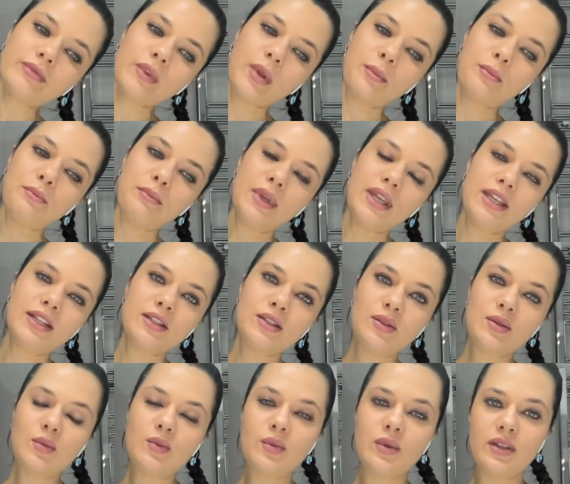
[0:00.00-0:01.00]

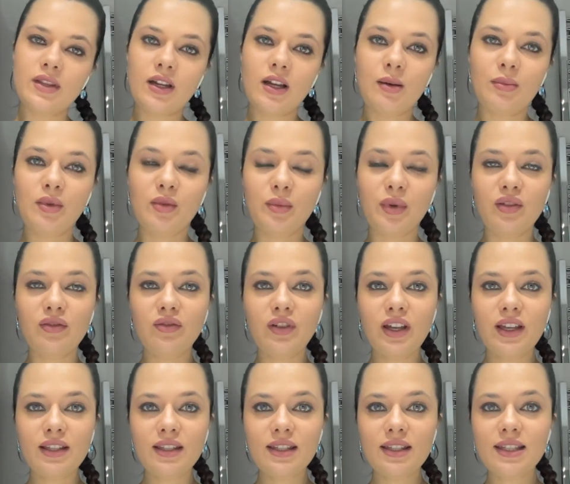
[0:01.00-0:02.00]
meet with a couple of my
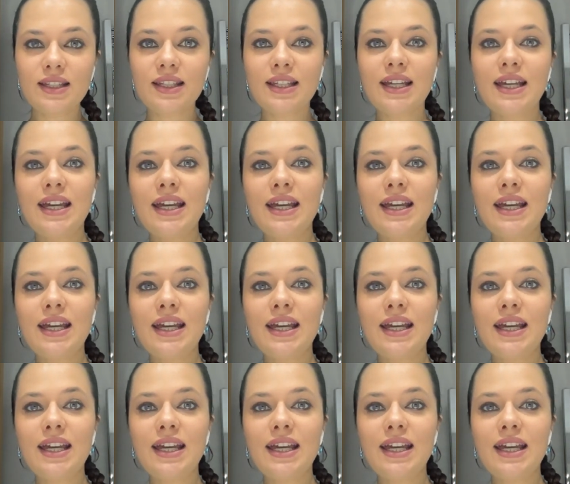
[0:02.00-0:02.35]
friends